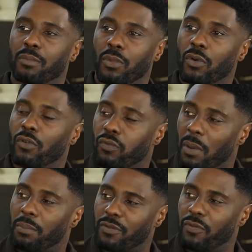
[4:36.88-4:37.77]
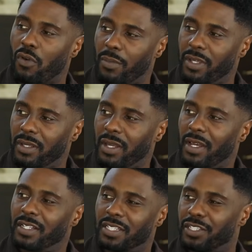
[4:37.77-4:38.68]
to move from performing
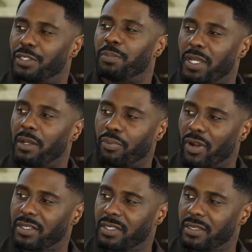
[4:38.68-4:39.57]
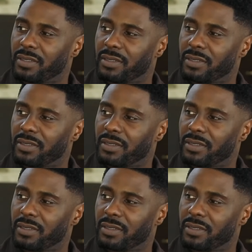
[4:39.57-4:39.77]
to just being present.